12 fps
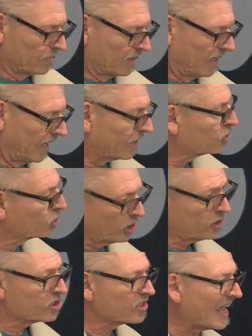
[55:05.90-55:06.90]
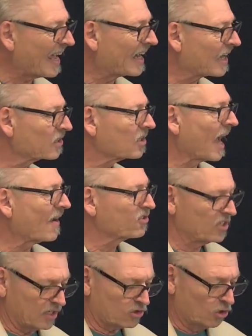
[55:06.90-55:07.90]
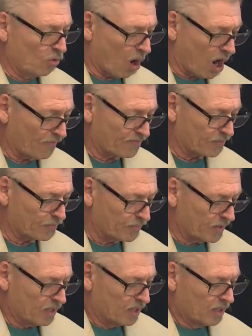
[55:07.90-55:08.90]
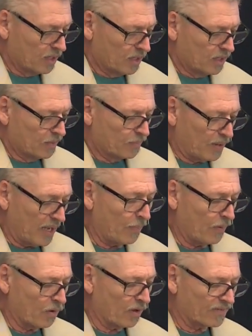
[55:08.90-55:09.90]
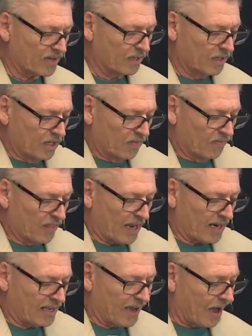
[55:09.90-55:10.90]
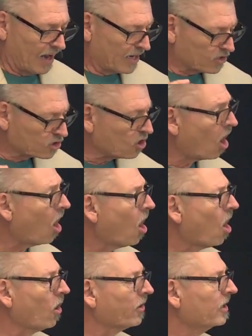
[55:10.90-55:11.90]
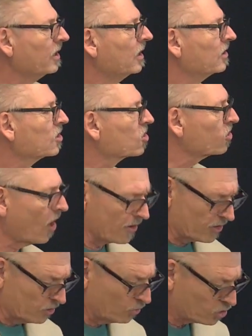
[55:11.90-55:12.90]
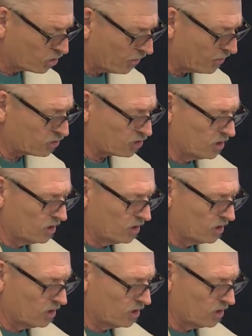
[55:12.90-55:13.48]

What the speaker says: In church settings, I've seen too often people that God has called to start a new church,